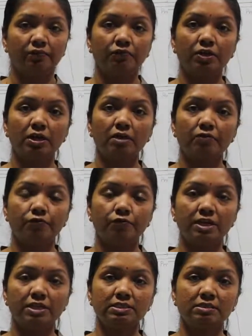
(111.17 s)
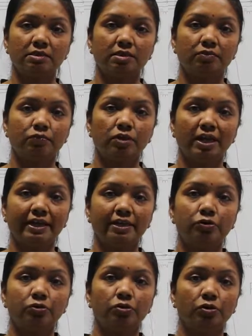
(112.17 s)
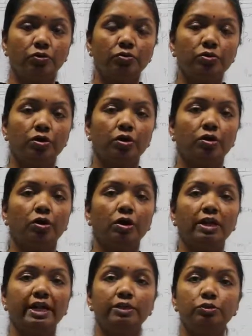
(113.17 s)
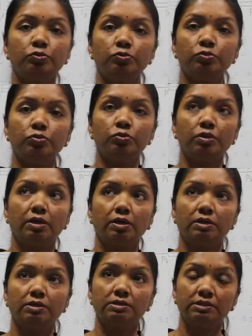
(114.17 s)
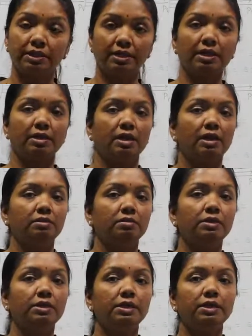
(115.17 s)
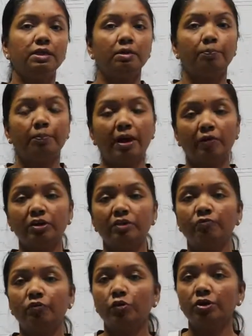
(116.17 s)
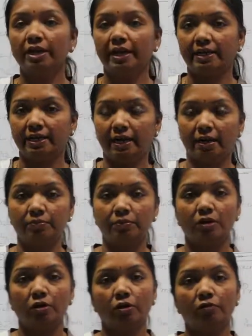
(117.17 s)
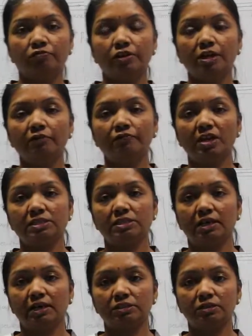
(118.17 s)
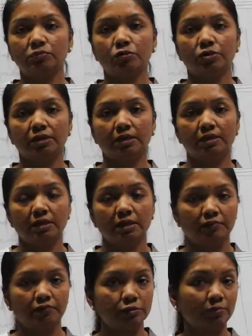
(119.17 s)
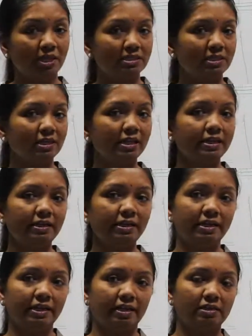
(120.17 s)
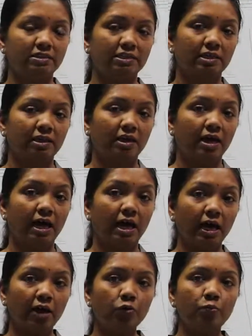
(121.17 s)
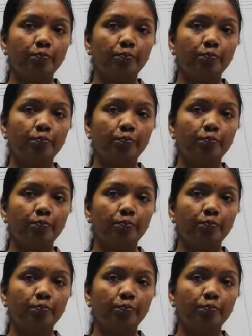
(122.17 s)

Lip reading: we first would like to know or like to see the power flow diagram of 3-phase induction motor, which basically indicates how